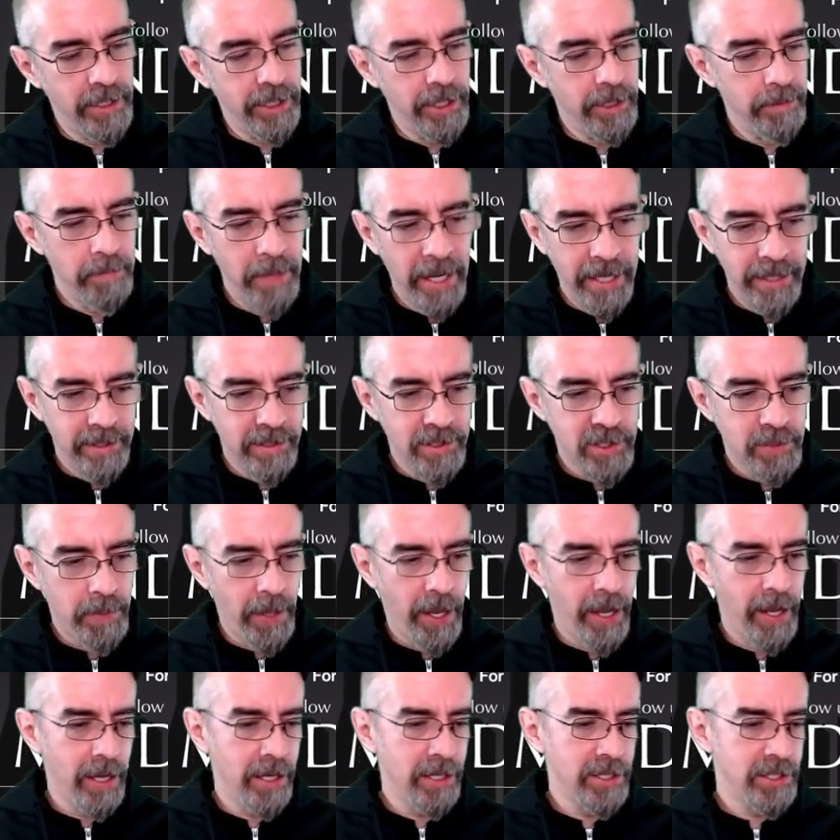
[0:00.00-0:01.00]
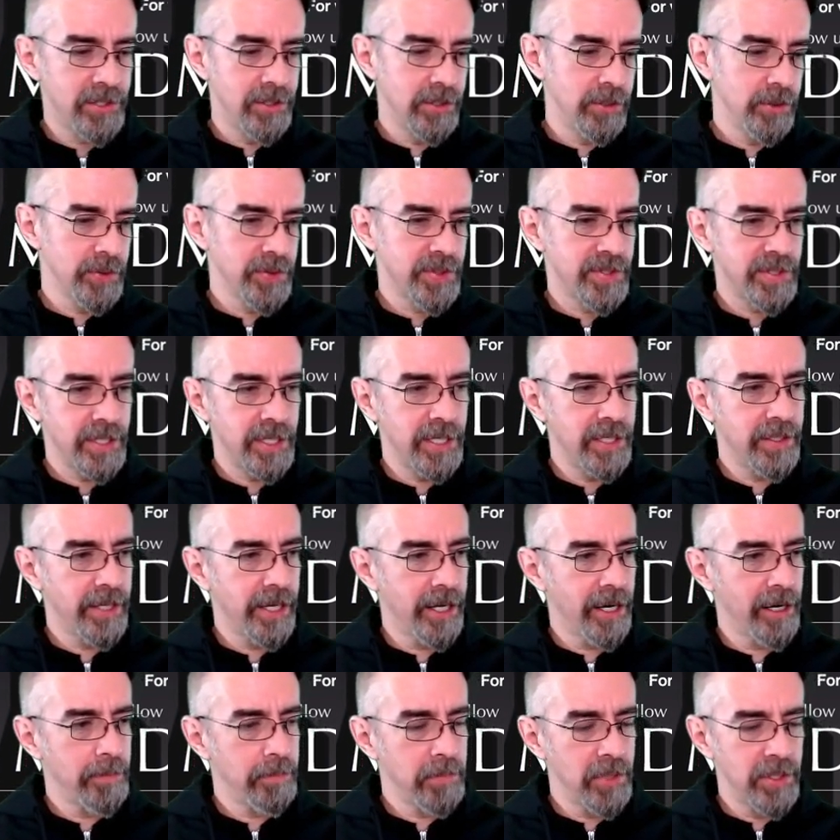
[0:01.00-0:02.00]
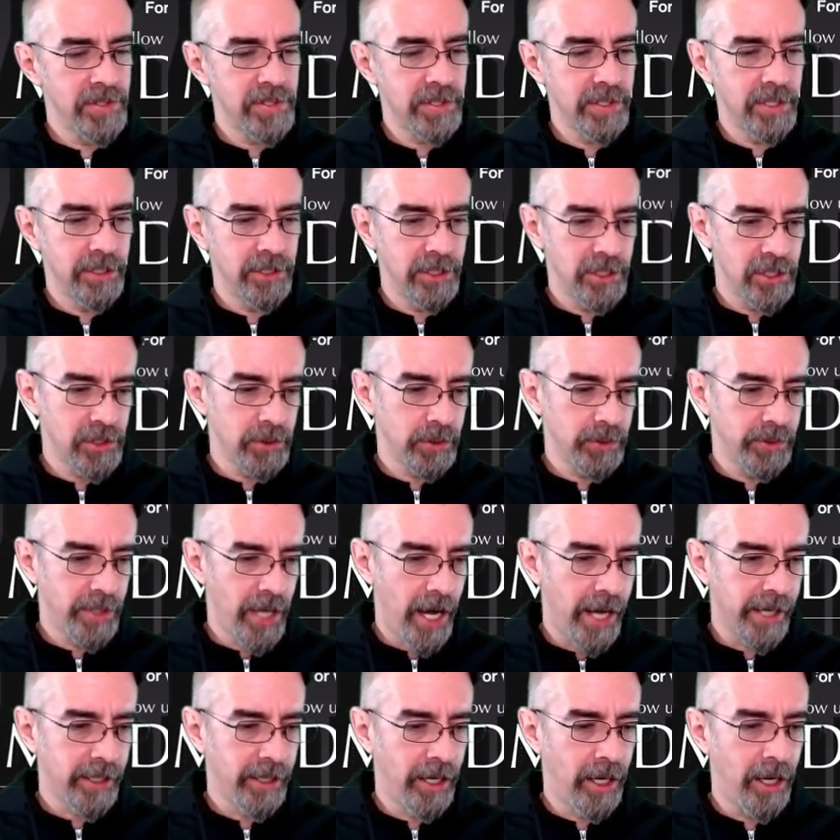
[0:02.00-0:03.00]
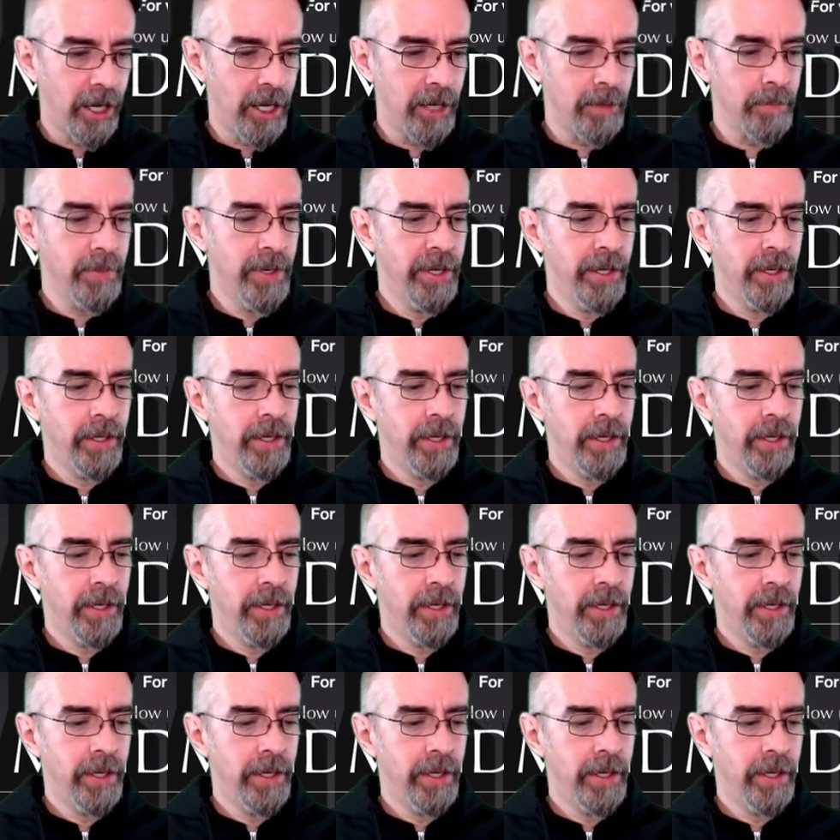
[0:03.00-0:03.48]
maintenance page that you'll see there at midcitydigital.com.